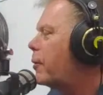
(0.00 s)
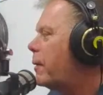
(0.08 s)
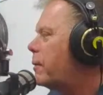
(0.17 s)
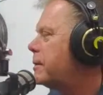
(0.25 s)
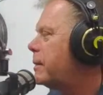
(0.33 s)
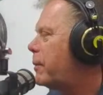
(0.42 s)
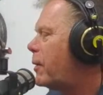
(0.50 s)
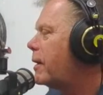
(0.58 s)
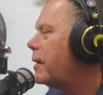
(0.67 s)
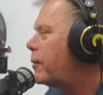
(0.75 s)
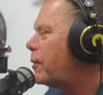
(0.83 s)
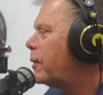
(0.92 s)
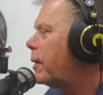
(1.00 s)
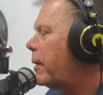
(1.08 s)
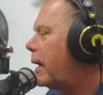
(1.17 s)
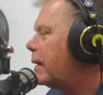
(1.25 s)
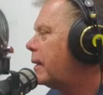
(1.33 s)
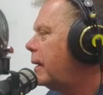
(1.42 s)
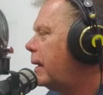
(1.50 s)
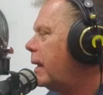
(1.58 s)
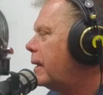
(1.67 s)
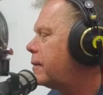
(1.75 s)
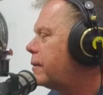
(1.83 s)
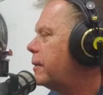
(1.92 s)
was a big part of the program back in the day.
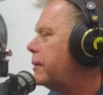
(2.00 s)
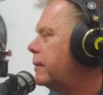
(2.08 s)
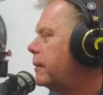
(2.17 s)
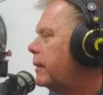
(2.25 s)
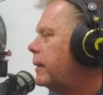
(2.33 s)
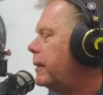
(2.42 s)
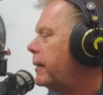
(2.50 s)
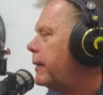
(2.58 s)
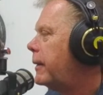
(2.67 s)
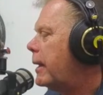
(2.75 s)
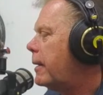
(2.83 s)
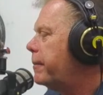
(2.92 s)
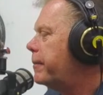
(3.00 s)
That's true. Yep.